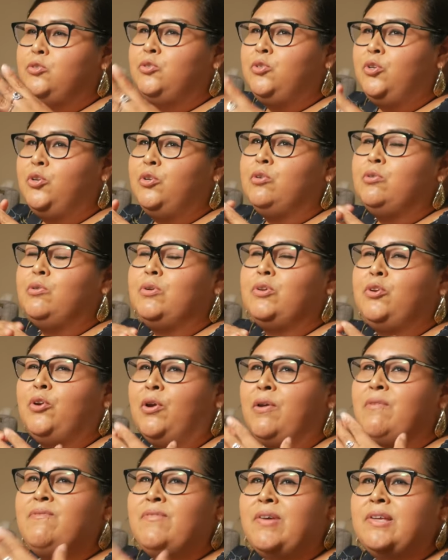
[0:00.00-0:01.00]
you know,
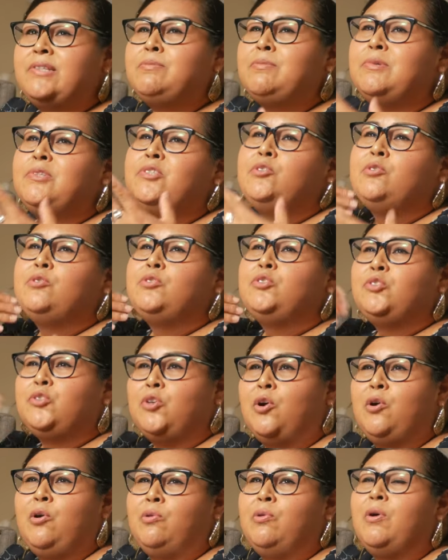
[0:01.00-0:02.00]
your investment to
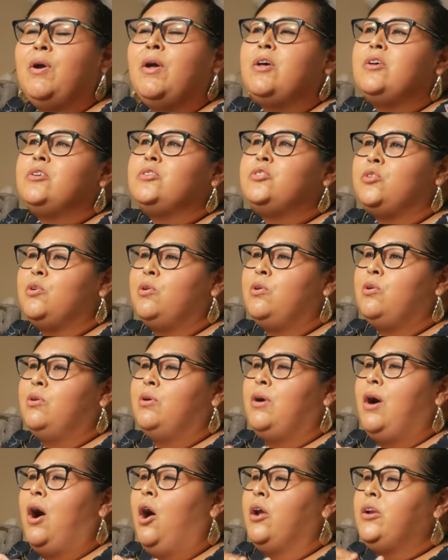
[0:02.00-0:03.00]
show.
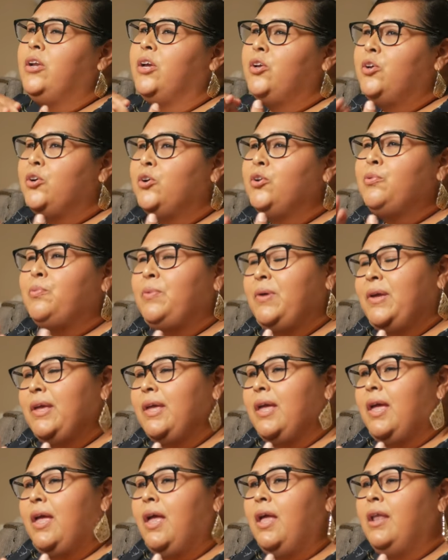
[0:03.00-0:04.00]
So on a good
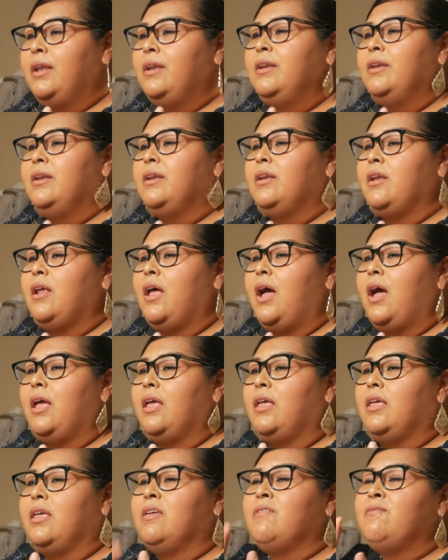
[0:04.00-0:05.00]
weekend,
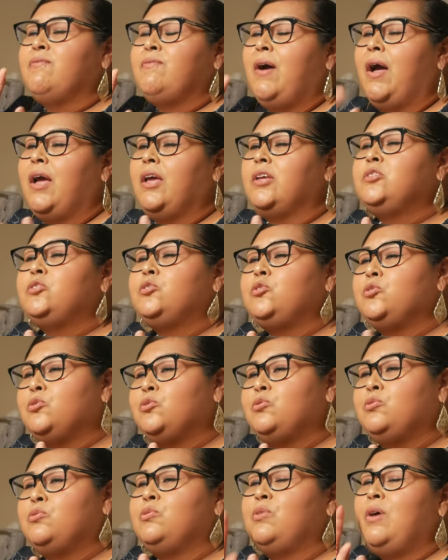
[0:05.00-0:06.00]
if I
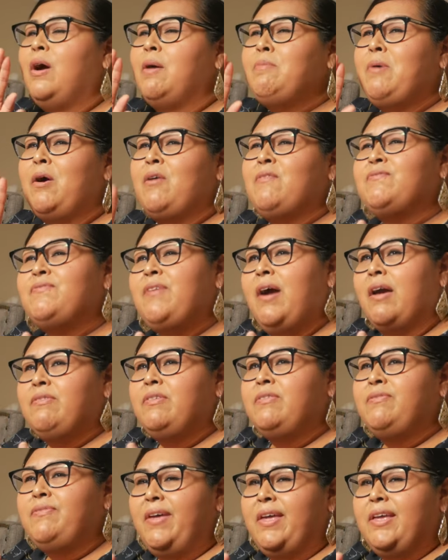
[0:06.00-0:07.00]
do about five
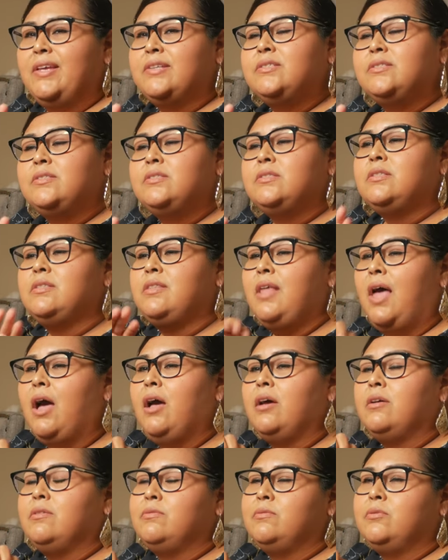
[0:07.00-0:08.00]
events
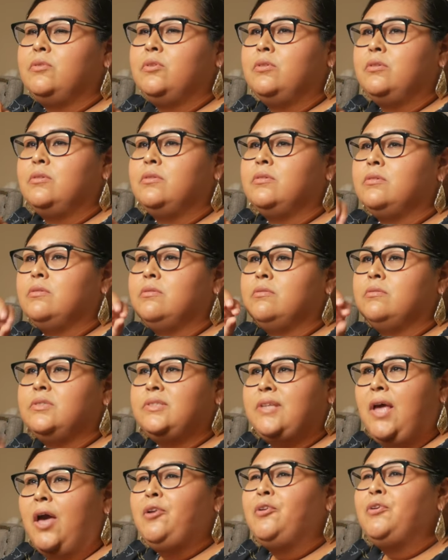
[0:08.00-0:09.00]
that
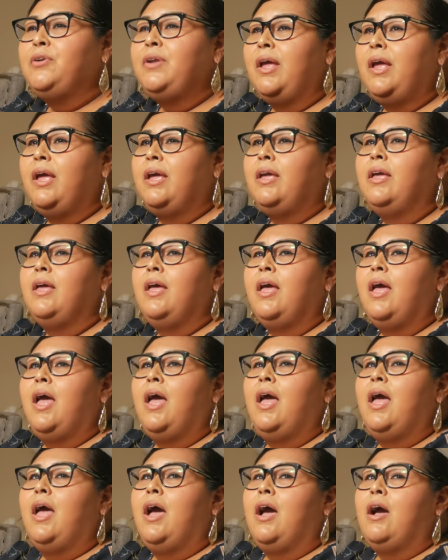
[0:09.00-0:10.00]
Saturday,
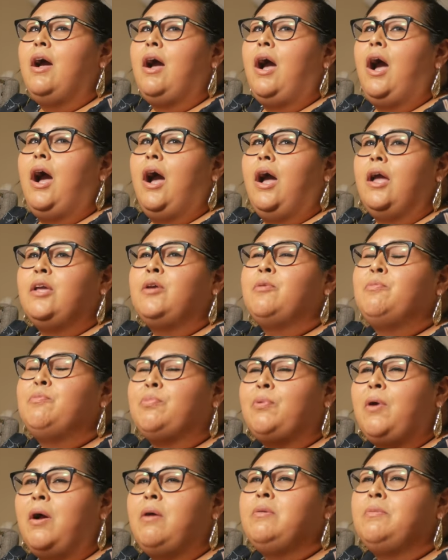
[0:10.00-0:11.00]
I can
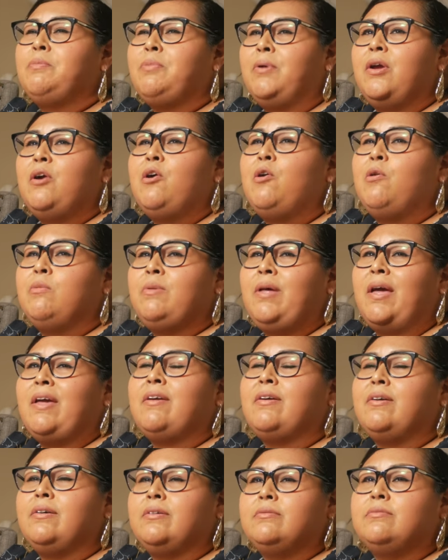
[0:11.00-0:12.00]
probably bring home
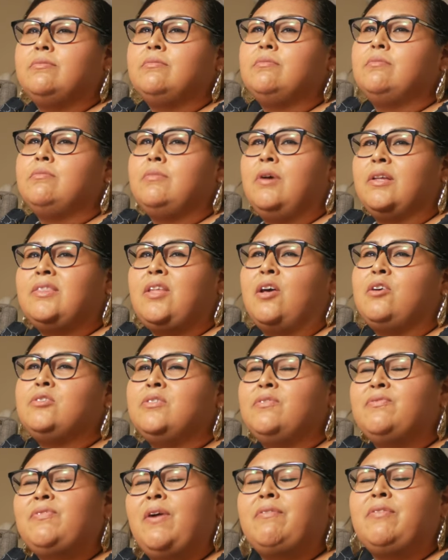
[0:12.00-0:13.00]
like a
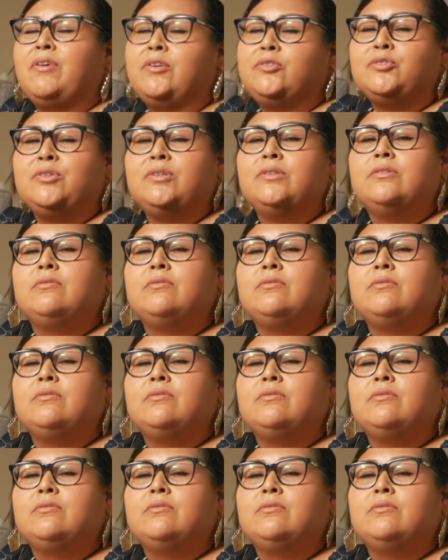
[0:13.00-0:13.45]
thousand five hundred.